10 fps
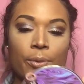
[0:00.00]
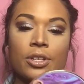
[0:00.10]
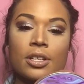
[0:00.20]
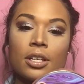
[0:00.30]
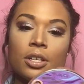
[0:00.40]
which
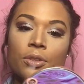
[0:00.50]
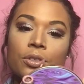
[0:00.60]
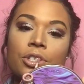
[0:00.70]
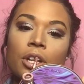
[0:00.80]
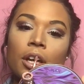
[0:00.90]
is a
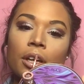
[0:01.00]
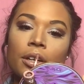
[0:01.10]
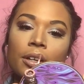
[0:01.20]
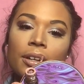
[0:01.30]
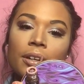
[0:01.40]
nude
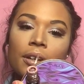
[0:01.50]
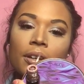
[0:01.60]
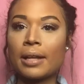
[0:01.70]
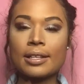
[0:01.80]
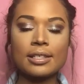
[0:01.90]
shade,
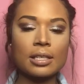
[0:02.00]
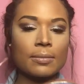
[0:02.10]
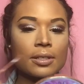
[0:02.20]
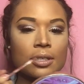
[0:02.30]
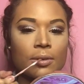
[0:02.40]
blends
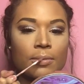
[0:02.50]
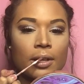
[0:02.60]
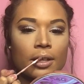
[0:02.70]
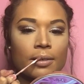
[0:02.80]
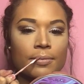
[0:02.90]
seamlessly with
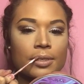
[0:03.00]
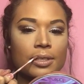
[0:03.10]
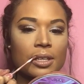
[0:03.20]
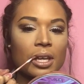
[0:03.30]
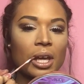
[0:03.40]
my
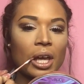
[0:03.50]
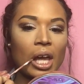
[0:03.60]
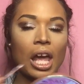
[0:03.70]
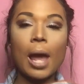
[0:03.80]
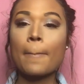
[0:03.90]
lips.
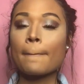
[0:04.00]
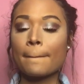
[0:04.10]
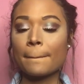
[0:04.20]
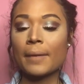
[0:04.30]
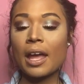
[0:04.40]

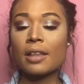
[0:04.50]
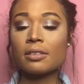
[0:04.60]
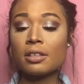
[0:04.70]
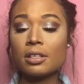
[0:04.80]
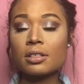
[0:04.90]

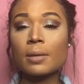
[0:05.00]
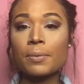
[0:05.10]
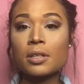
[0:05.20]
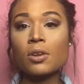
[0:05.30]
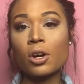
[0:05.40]
And these
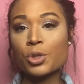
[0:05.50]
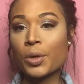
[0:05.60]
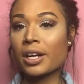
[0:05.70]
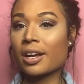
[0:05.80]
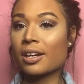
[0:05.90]
lippies are
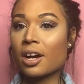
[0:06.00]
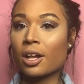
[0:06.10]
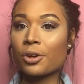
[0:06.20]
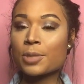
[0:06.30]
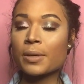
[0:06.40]

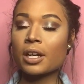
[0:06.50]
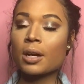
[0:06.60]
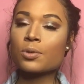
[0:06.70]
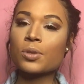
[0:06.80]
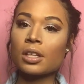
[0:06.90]
$29, but it
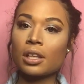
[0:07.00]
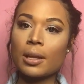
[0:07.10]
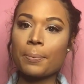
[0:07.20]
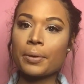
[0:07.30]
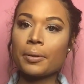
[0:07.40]
comes with a
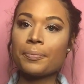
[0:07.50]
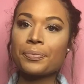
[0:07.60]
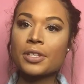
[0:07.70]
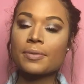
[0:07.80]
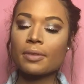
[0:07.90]
lip
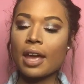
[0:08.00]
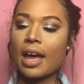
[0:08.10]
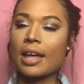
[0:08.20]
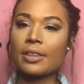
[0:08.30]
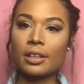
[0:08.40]

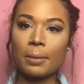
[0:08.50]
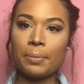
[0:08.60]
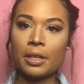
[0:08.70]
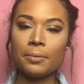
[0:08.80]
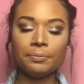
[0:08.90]
and the
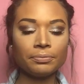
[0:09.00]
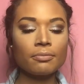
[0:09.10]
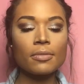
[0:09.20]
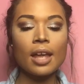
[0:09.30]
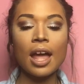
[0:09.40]
lippy,
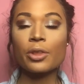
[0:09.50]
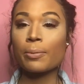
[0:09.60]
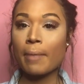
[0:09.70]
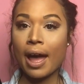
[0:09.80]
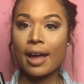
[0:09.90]
and they're
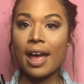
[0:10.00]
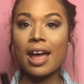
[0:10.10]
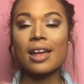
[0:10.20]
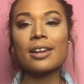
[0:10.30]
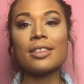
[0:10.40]
matte,
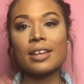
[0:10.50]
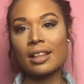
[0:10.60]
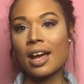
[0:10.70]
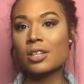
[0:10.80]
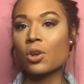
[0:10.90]
and they
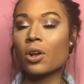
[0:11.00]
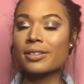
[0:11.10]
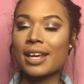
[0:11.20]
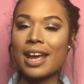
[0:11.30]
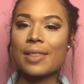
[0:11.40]
last all
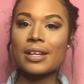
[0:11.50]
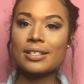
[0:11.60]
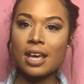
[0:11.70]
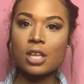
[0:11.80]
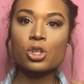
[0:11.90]
day, and they
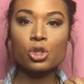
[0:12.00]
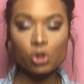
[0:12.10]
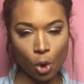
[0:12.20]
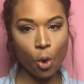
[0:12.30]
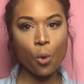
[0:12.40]
taste
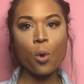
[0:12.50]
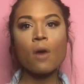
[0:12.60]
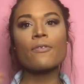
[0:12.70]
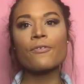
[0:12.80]
so